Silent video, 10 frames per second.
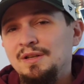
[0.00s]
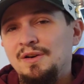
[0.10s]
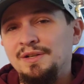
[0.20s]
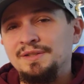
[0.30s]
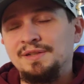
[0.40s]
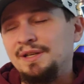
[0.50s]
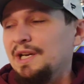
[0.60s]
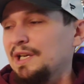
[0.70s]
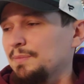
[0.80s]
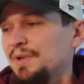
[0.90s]
on
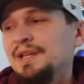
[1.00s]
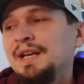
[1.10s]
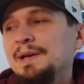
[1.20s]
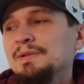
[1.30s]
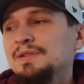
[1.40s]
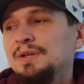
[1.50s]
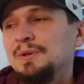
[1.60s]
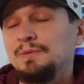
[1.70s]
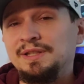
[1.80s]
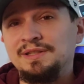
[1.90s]
Sunday and Monday.
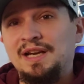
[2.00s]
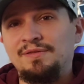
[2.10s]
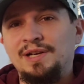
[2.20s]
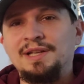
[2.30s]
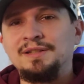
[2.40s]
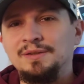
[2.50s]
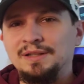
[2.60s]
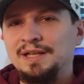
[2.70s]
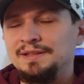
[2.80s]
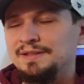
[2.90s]
So let's dive right into it. A
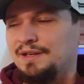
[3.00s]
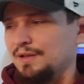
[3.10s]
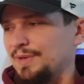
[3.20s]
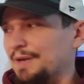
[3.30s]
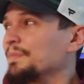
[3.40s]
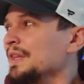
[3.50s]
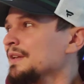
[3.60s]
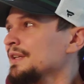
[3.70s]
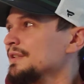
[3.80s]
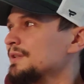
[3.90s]
lot to talk about.
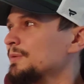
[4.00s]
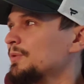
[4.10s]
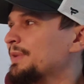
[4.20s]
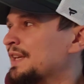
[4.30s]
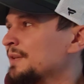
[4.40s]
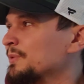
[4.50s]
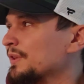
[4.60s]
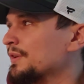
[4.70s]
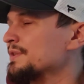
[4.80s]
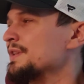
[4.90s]
So we'll begin with the
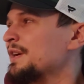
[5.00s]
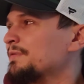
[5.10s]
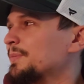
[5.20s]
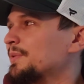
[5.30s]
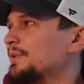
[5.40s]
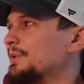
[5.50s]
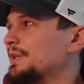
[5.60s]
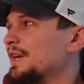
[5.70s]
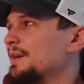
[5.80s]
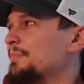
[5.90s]
Thursday night football
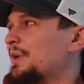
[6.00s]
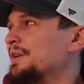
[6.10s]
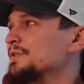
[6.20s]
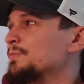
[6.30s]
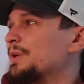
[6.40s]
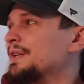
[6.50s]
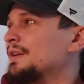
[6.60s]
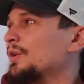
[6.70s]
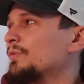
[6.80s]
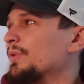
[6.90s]
recap. Browns win
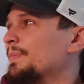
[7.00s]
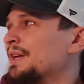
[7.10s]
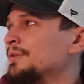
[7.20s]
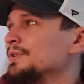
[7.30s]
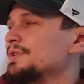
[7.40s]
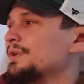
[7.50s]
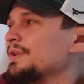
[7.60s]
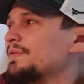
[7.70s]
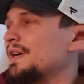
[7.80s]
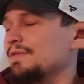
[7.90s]
over the Bengals
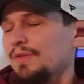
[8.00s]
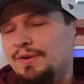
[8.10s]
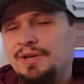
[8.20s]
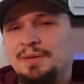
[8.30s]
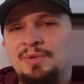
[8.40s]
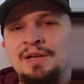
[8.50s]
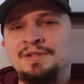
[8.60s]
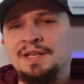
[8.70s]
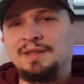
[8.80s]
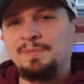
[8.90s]
35-30.
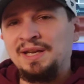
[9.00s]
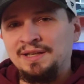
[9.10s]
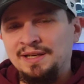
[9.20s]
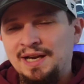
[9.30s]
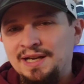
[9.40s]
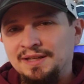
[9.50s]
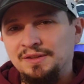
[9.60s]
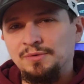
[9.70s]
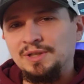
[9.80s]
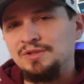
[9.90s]
Browns get the pennant. I get
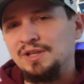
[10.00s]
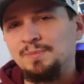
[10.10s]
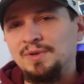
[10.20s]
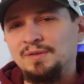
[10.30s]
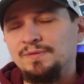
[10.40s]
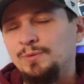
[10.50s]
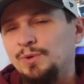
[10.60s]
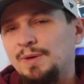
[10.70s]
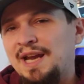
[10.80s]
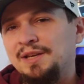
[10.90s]
the green check mark
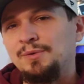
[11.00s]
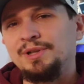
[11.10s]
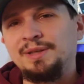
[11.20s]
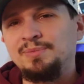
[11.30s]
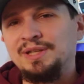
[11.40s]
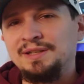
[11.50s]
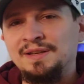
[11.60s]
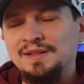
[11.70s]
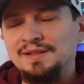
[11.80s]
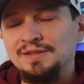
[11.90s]
for accurately
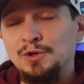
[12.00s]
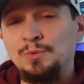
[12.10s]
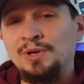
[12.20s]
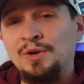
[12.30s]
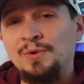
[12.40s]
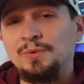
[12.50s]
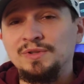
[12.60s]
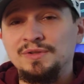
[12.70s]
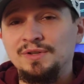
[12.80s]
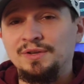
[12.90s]
predicting this. 2-0
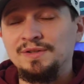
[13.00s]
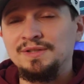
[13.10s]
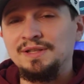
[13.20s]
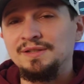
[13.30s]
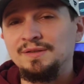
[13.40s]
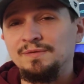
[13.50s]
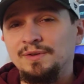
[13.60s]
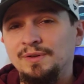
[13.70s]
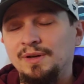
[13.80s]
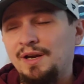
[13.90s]
to start the season
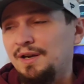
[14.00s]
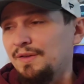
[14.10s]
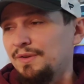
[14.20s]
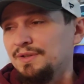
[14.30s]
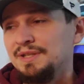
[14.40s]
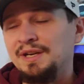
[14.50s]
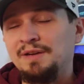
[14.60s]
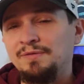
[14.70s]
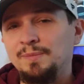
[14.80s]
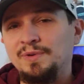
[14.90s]
for Thursday
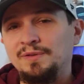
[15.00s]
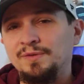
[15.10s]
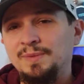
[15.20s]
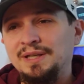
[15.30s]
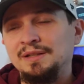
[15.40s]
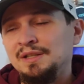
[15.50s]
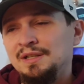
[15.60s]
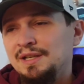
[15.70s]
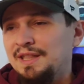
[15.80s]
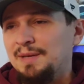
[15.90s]
night football for me.
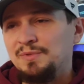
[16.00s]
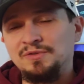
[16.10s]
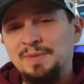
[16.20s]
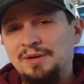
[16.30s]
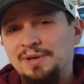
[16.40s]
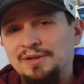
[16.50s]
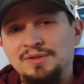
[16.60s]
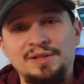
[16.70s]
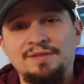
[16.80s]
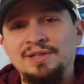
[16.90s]
And that moves my record
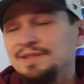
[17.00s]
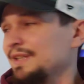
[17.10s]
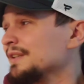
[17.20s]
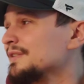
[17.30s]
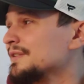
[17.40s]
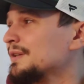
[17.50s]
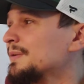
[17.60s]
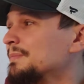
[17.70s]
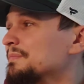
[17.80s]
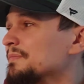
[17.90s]
to 11-6.
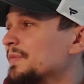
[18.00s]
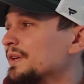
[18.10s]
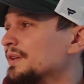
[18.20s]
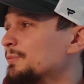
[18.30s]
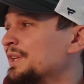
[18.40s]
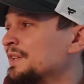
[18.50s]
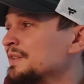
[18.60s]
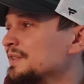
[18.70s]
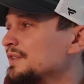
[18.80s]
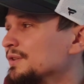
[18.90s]
So the winning
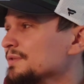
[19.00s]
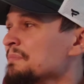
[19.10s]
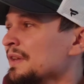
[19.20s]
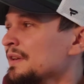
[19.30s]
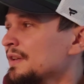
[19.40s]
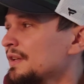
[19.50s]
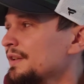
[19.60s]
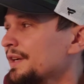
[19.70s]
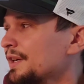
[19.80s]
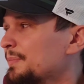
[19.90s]
continues.
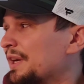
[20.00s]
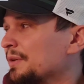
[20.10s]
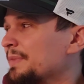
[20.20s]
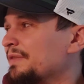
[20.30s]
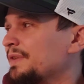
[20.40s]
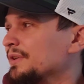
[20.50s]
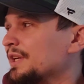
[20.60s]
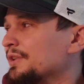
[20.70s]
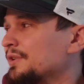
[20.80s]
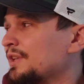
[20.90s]
Baker Mayfield
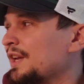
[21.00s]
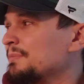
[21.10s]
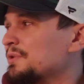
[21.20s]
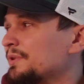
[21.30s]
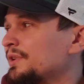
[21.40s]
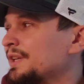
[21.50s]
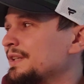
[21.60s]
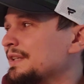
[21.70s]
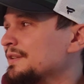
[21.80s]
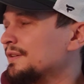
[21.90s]
had a good game,
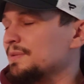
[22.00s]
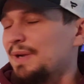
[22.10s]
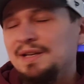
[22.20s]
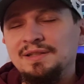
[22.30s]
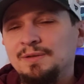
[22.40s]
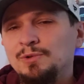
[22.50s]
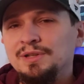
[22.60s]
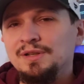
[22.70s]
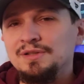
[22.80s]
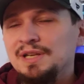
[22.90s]
219 yards passing, one
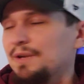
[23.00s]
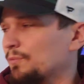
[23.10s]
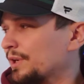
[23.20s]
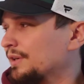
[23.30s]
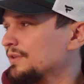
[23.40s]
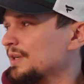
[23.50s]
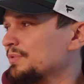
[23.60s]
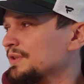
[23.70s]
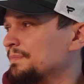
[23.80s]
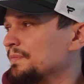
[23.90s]
touchdown, one
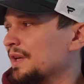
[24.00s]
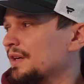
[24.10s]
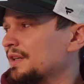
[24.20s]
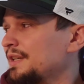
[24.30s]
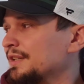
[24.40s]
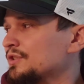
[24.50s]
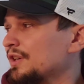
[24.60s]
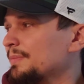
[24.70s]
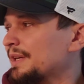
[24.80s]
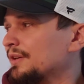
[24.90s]
interception. Nick
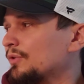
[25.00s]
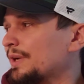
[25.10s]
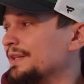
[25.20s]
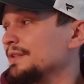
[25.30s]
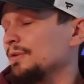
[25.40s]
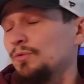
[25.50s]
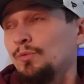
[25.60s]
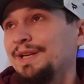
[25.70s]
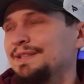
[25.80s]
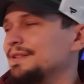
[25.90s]
Chubb had a great,
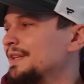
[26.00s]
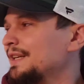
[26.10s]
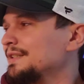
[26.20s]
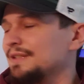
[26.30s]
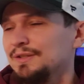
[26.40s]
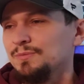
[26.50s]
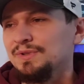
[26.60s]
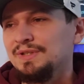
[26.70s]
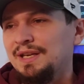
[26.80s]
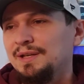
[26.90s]
great night. This
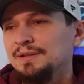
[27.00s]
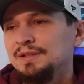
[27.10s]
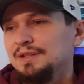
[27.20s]
was a